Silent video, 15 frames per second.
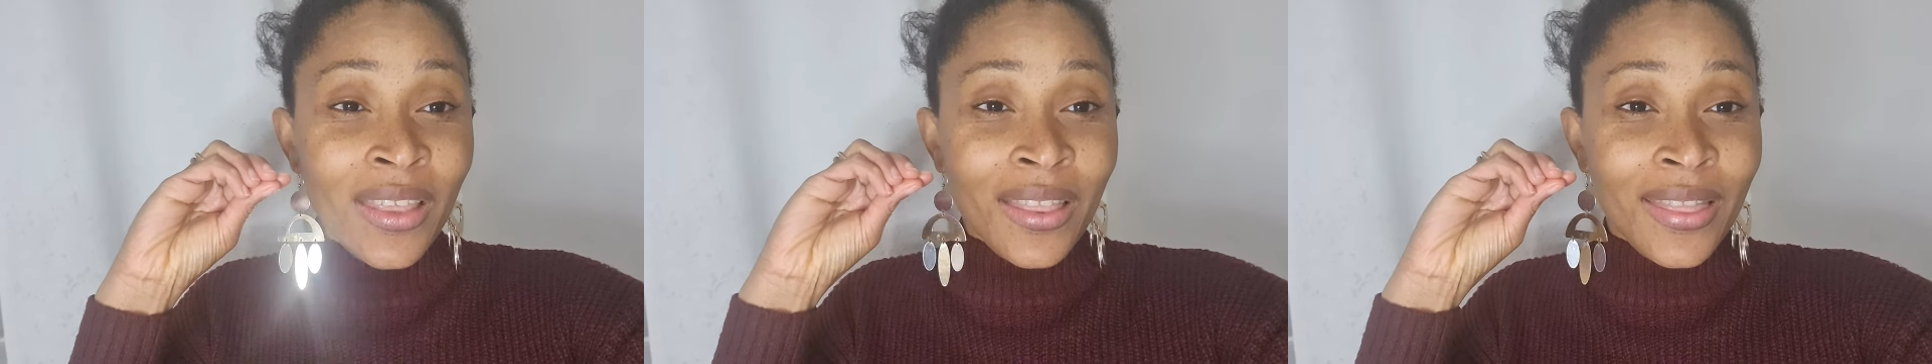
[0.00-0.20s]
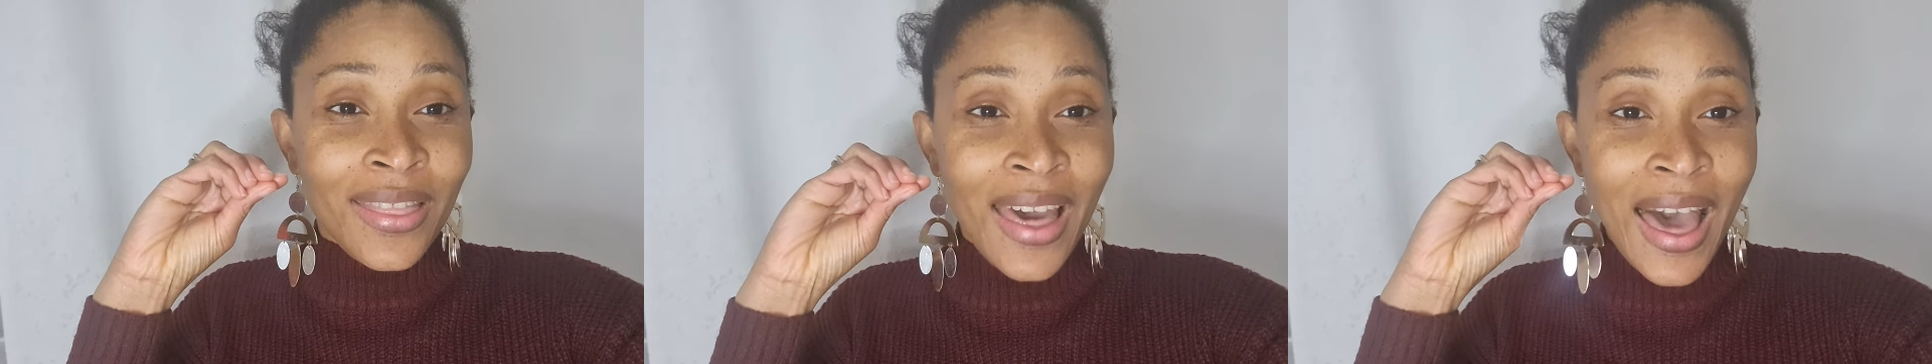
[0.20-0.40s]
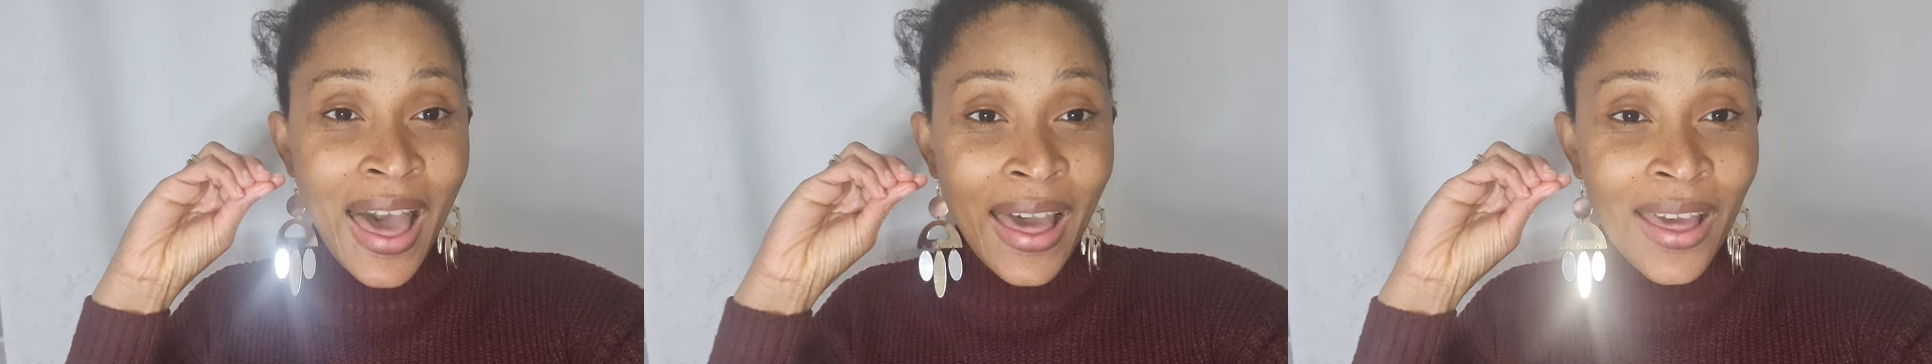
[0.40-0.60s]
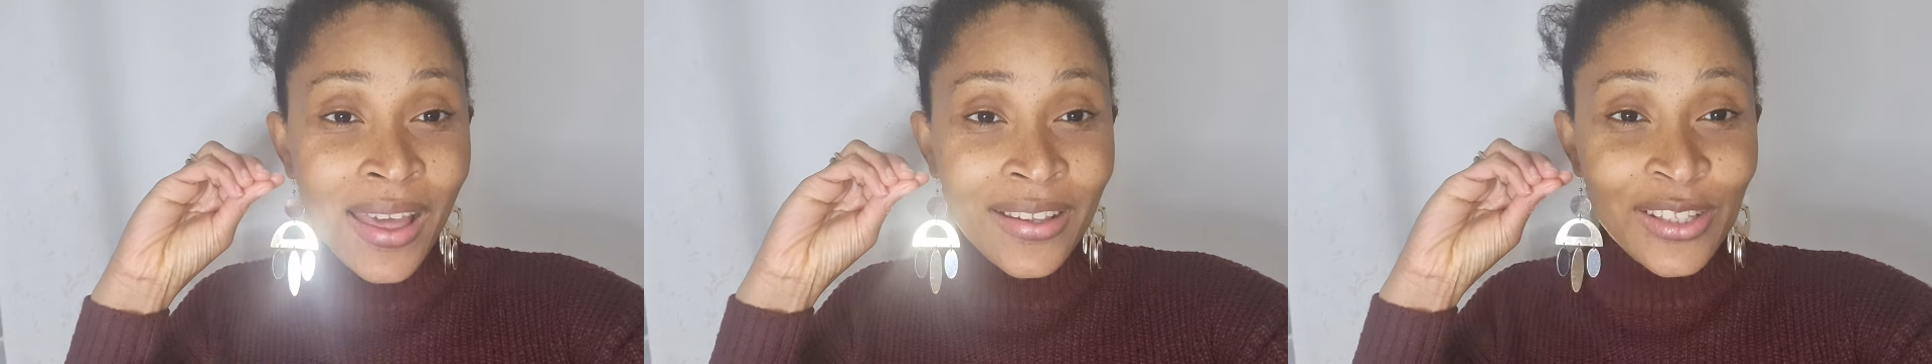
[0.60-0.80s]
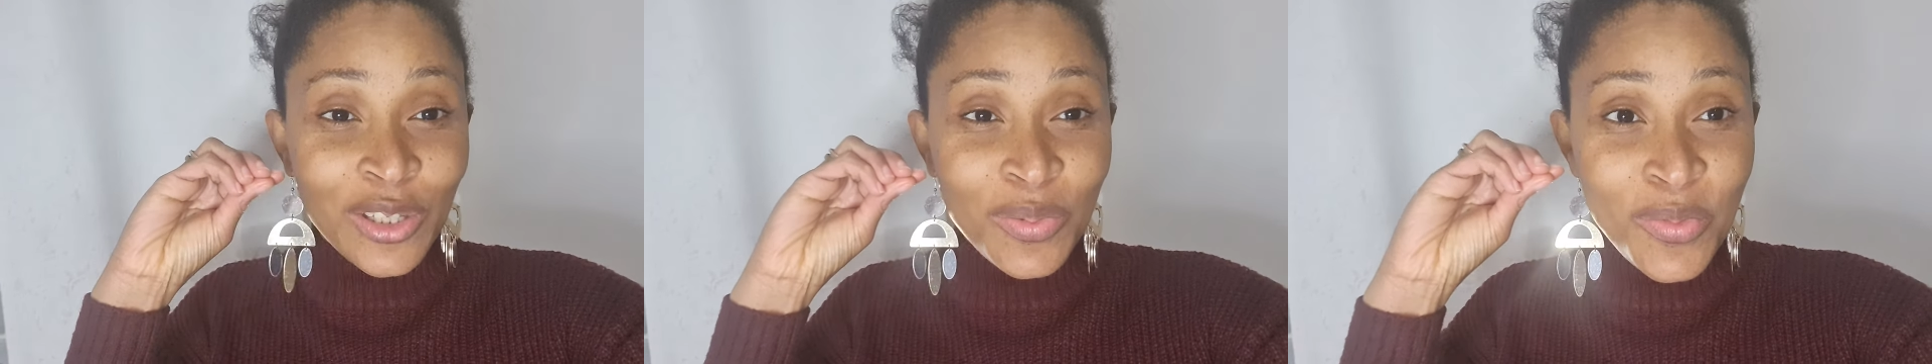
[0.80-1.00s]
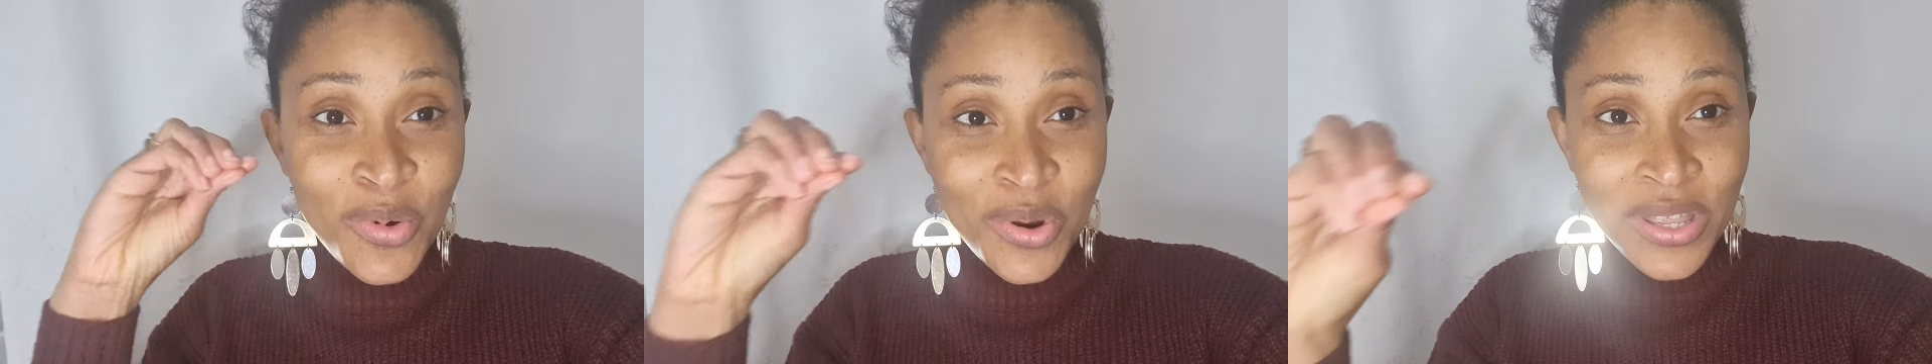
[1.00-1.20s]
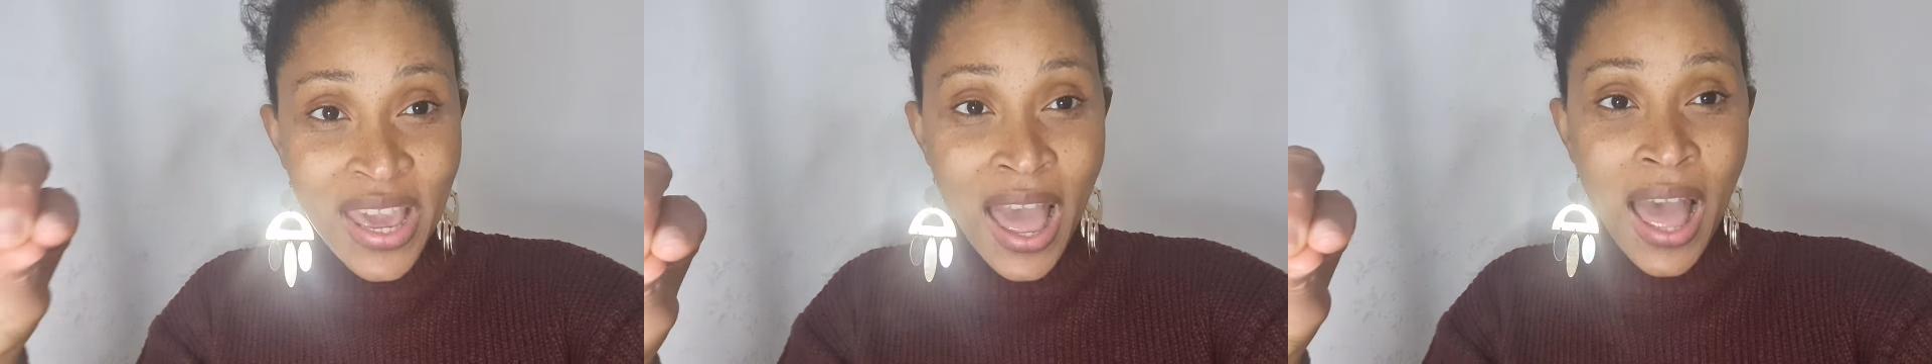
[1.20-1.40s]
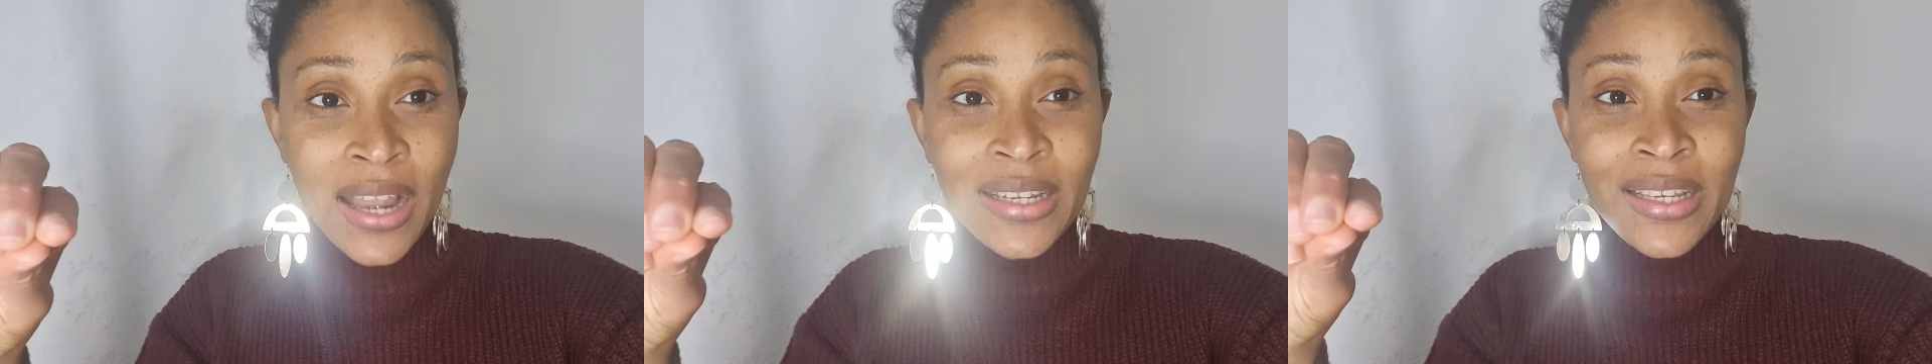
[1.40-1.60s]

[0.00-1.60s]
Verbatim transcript: that smoothie i had